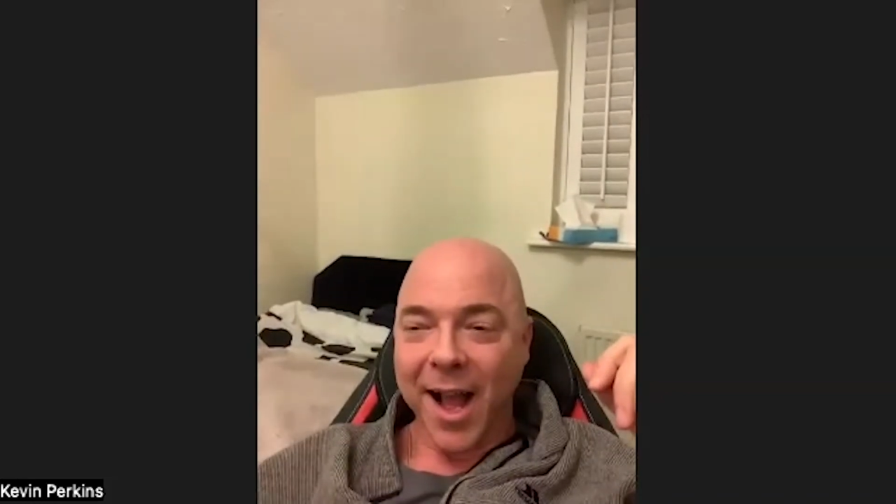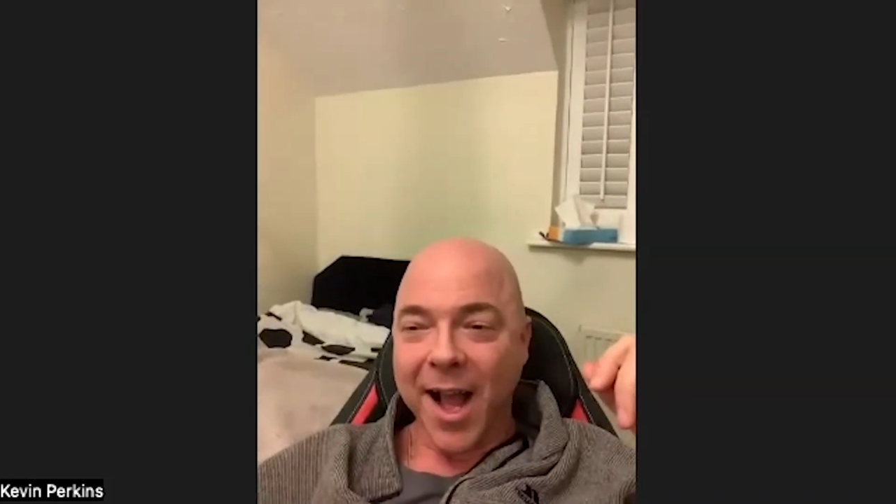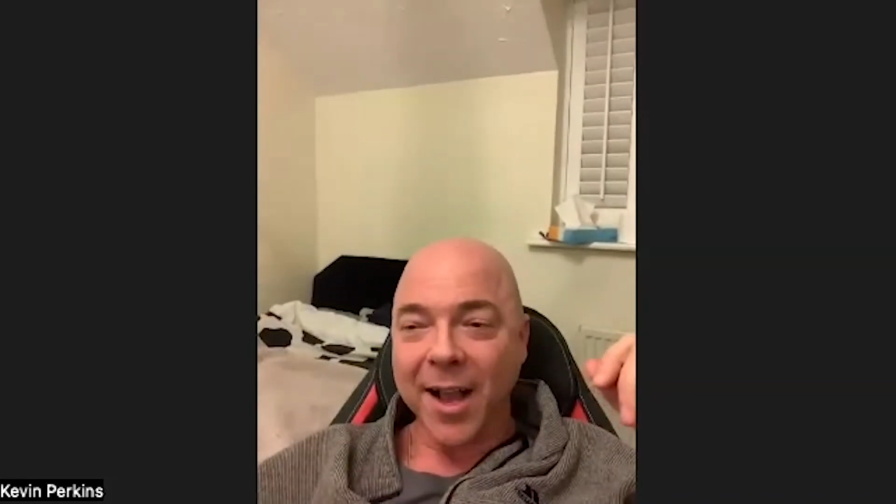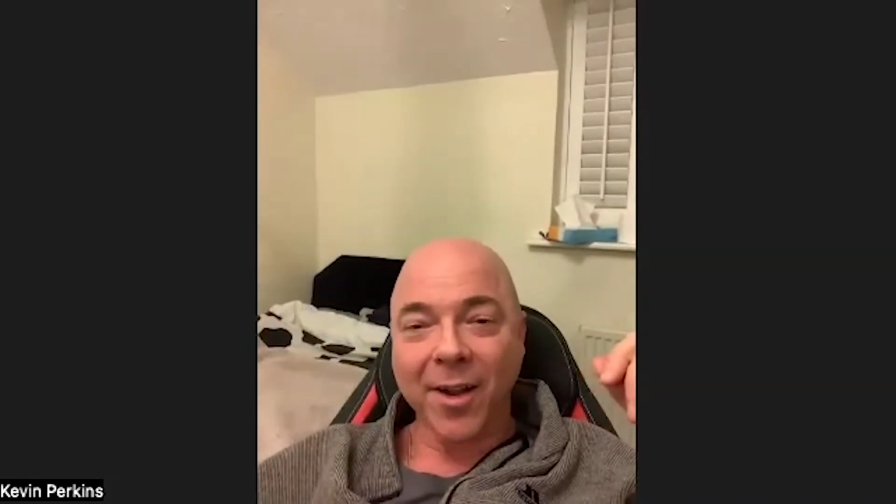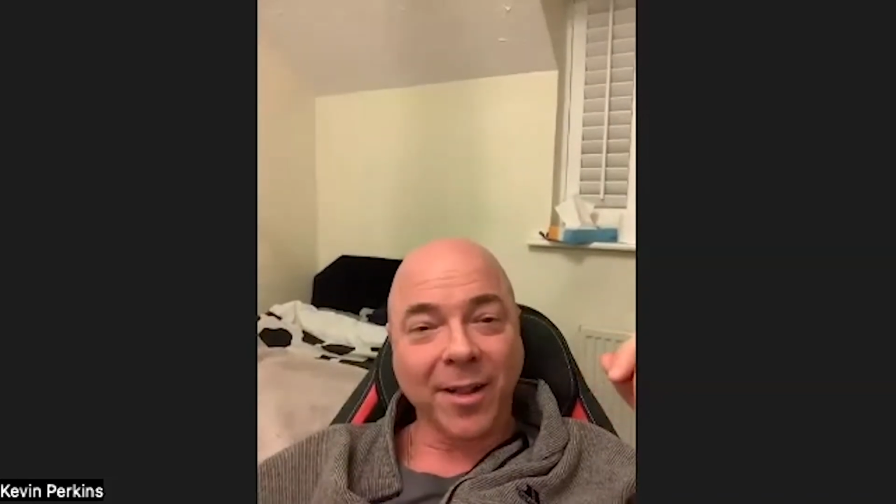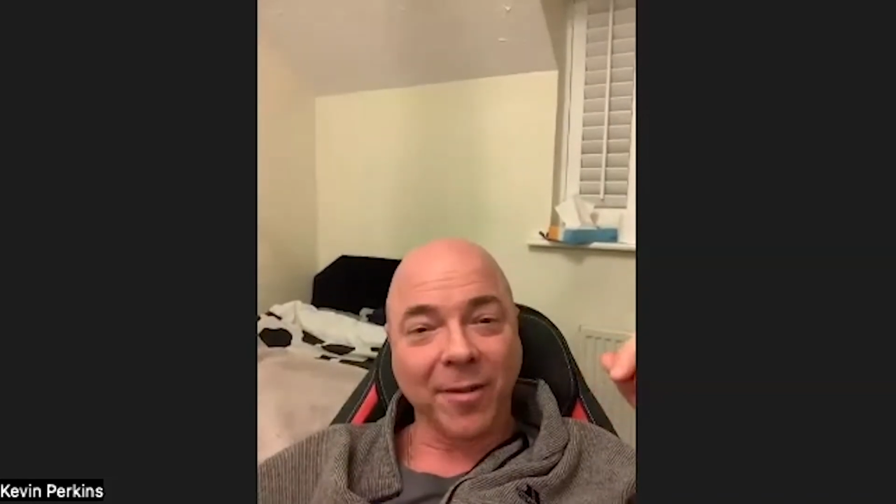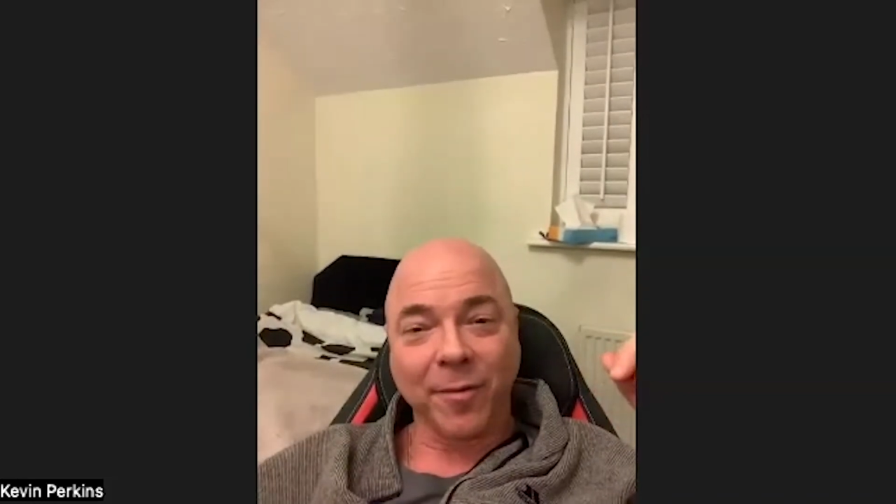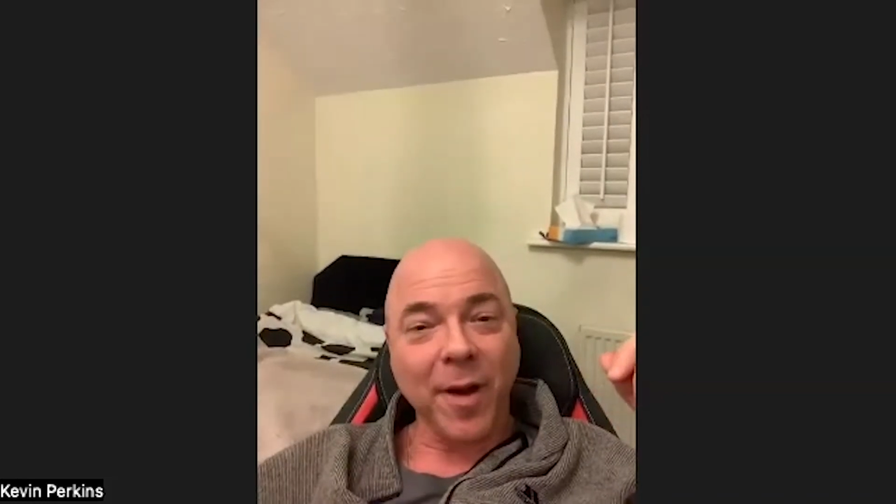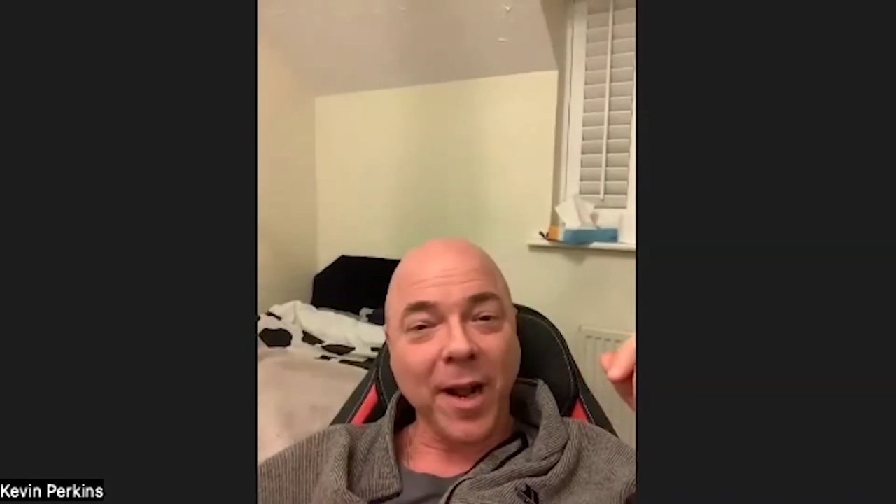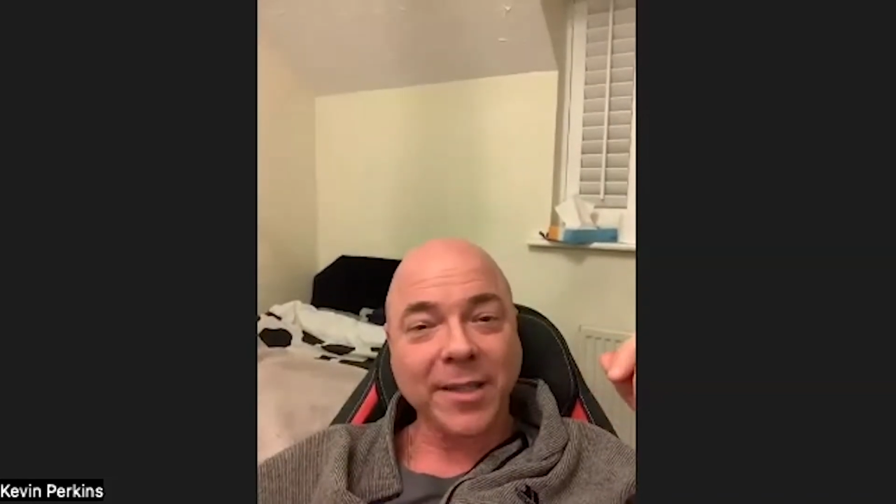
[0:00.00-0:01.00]
I got the
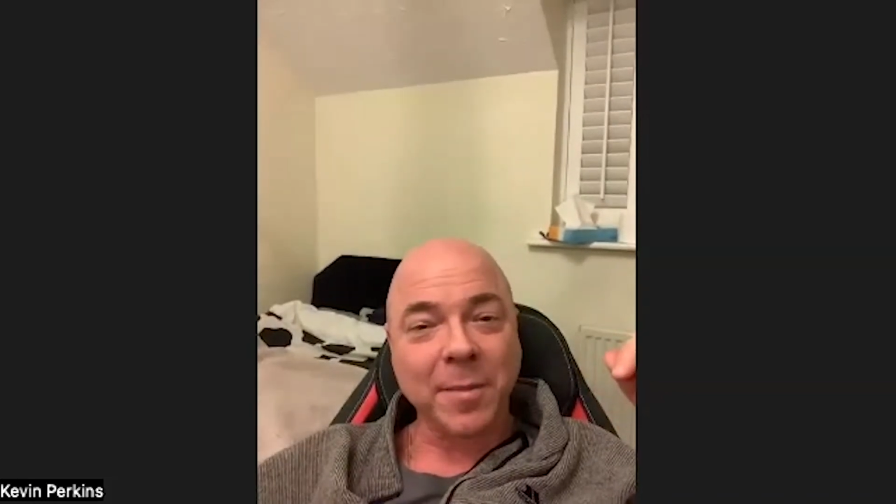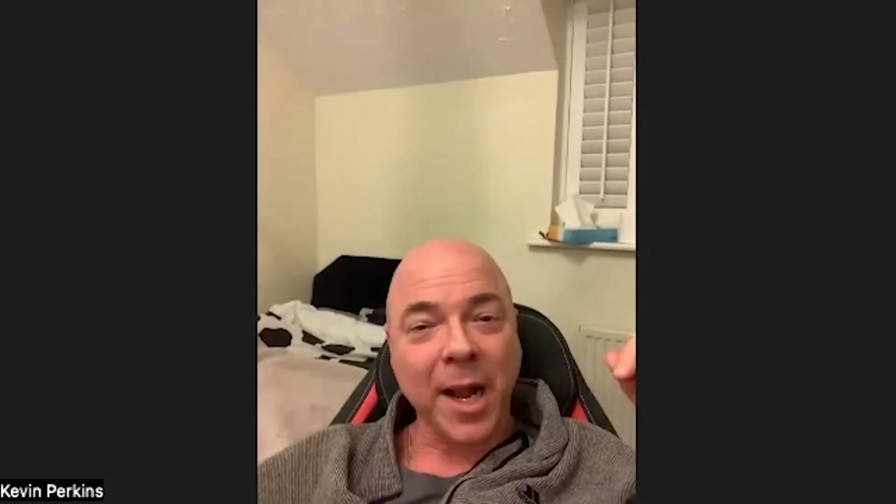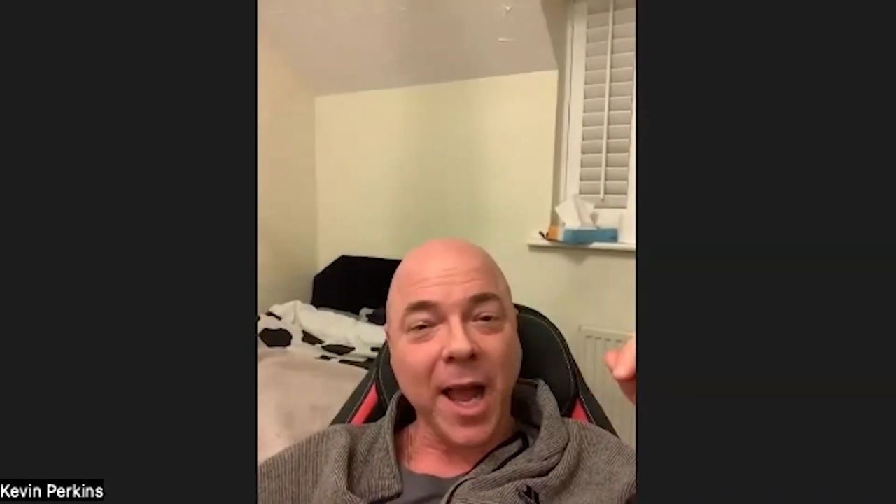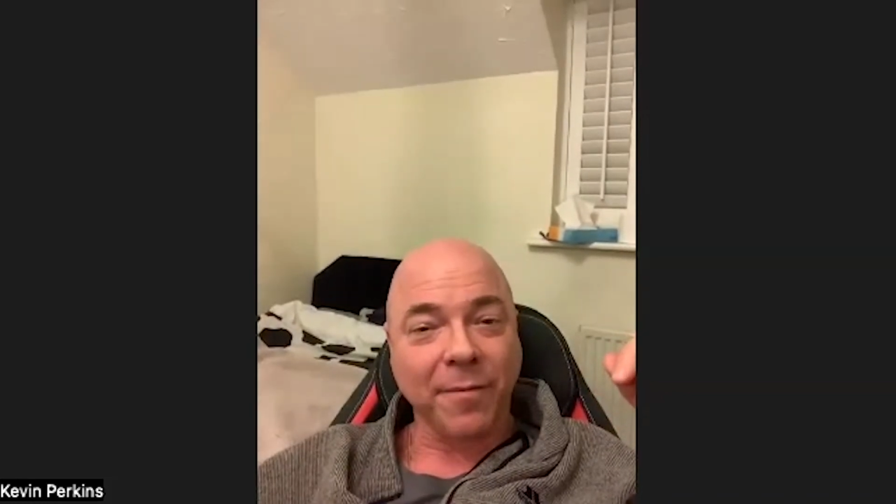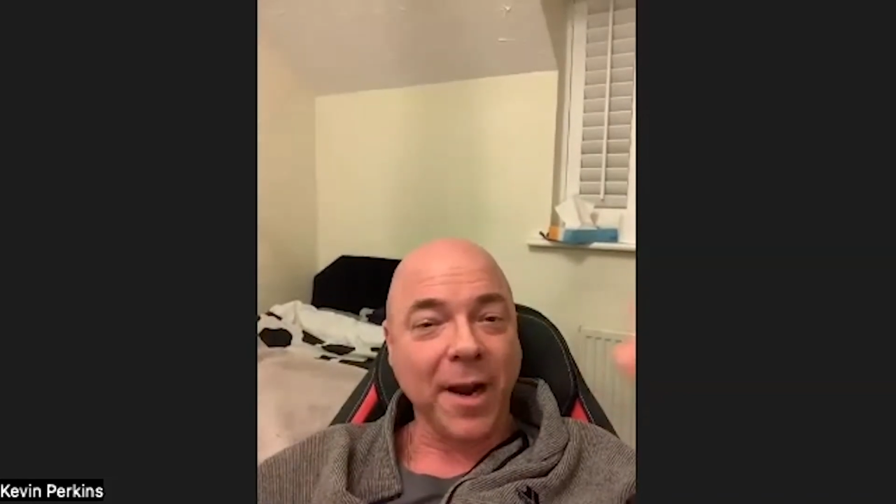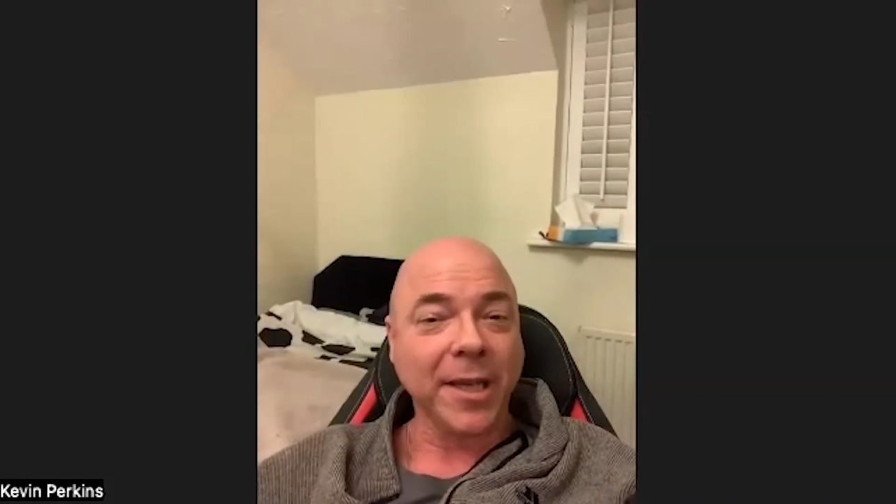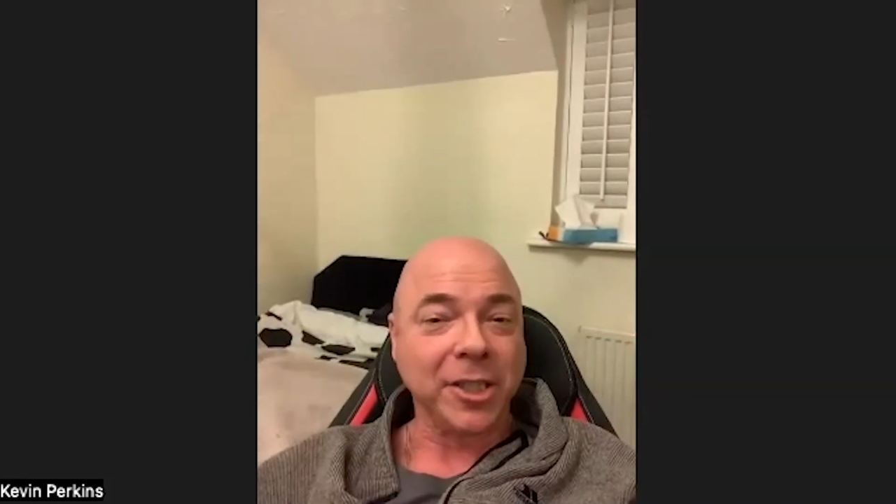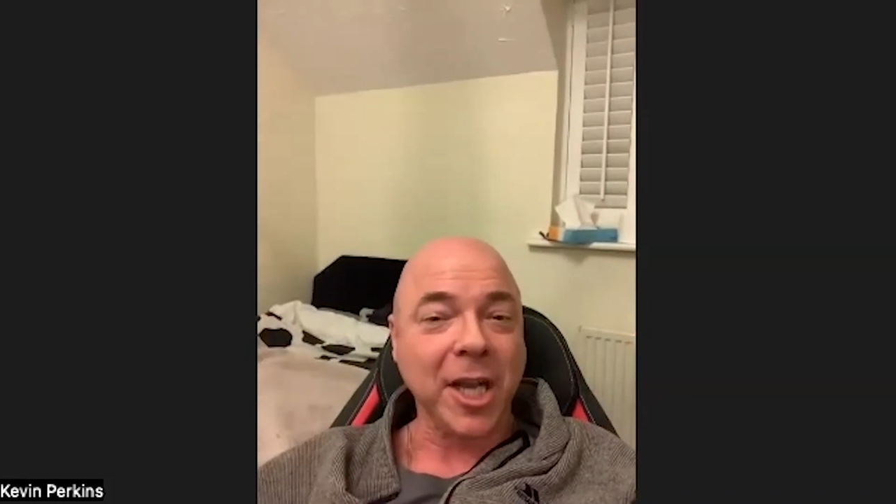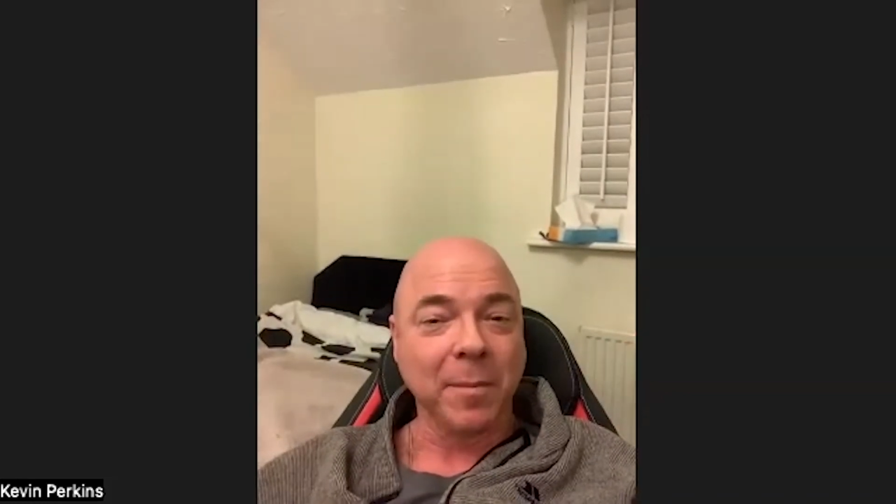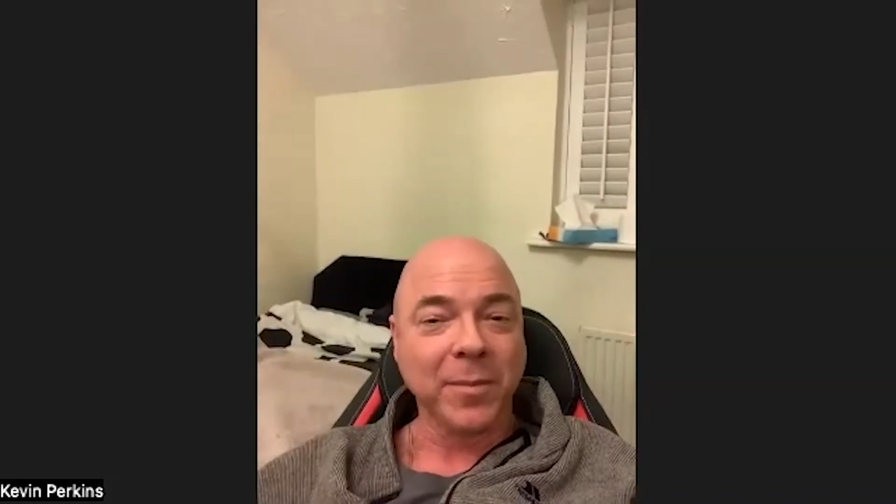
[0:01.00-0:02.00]
fright of my life, and I
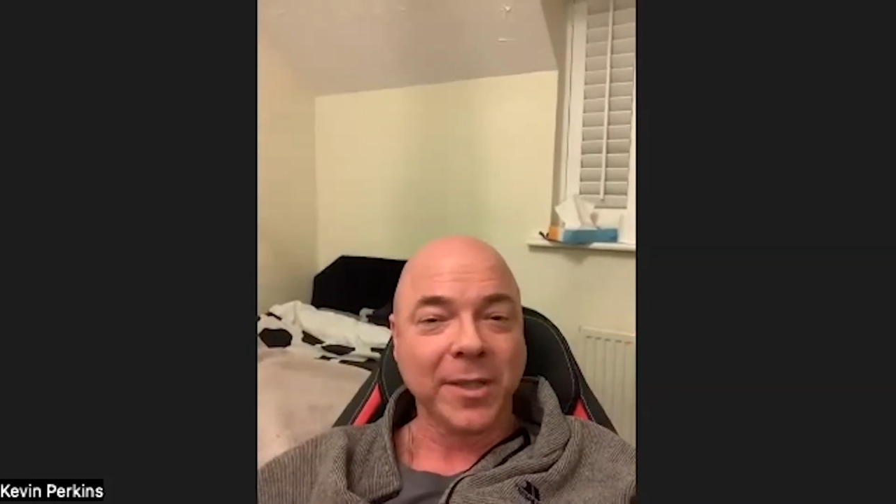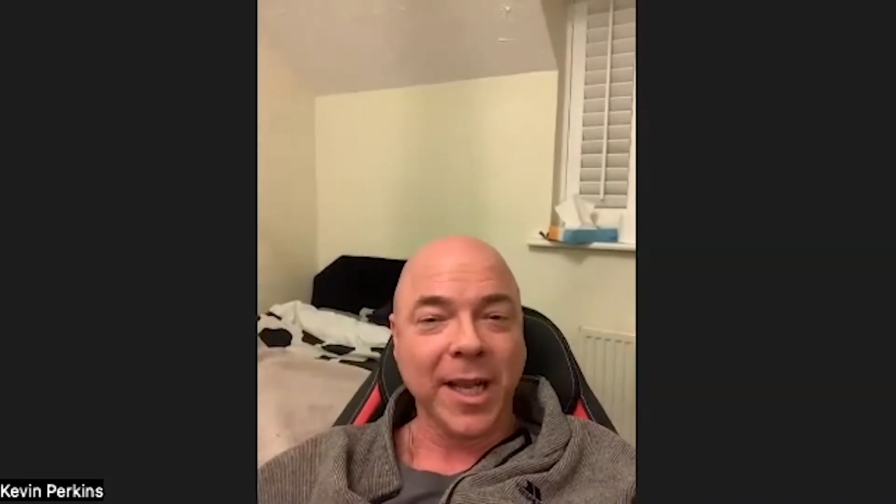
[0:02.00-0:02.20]
jumped,